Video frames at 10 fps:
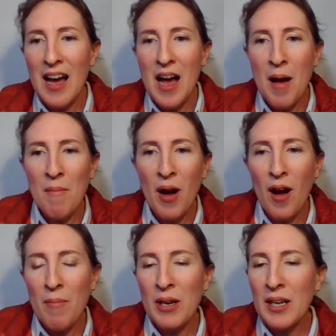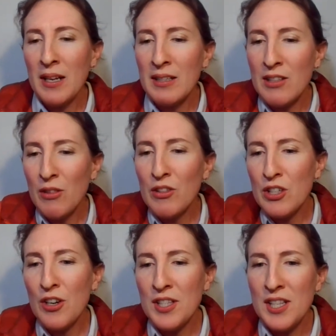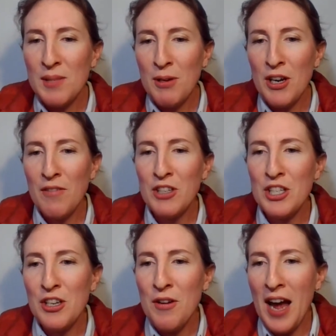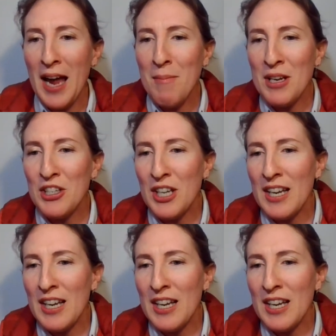I'm going to toss this one over to you, Hamish.